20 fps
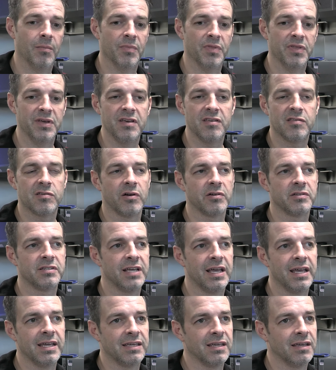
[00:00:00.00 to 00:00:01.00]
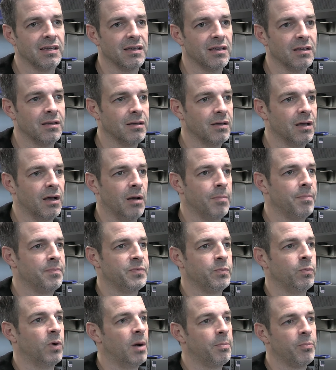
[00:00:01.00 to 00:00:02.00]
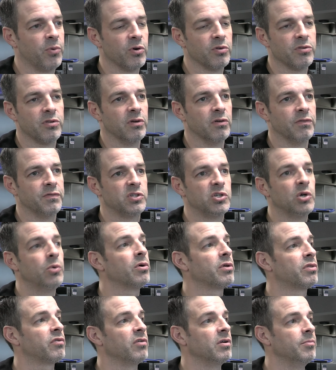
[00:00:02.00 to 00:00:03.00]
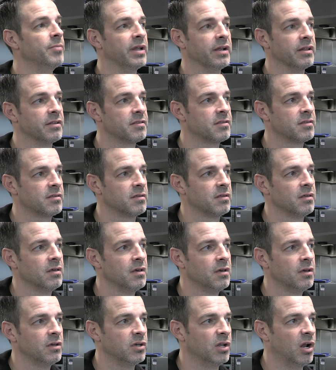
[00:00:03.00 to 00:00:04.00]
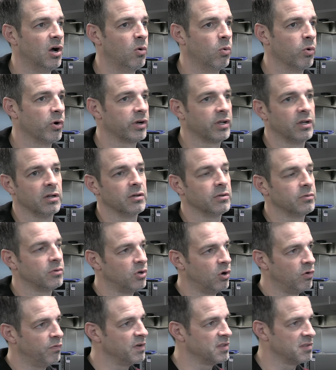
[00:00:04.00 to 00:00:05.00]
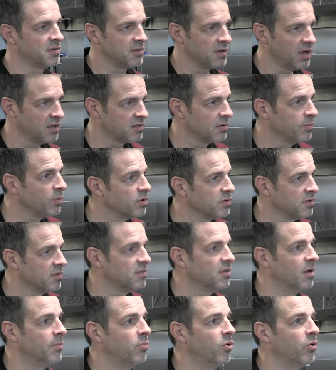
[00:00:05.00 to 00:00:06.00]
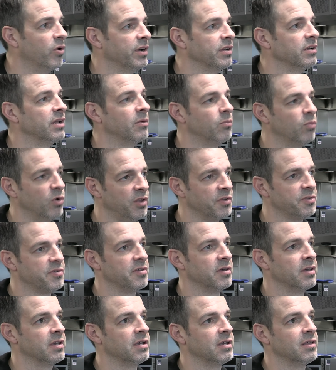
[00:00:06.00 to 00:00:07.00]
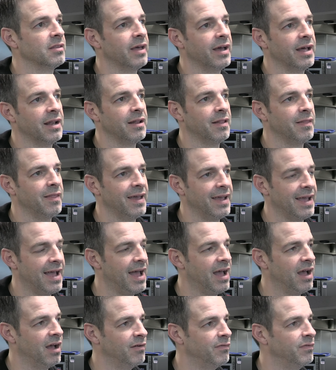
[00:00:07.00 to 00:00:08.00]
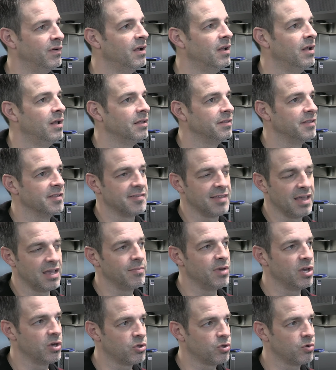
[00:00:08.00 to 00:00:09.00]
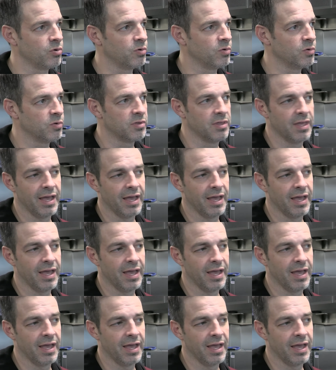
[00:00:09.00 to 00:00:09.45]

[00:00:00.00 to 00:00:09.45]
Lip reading: These are taking upwards of 2 or 3 minutes. We're going to go visit customers at some point and we'll see that they have the same issues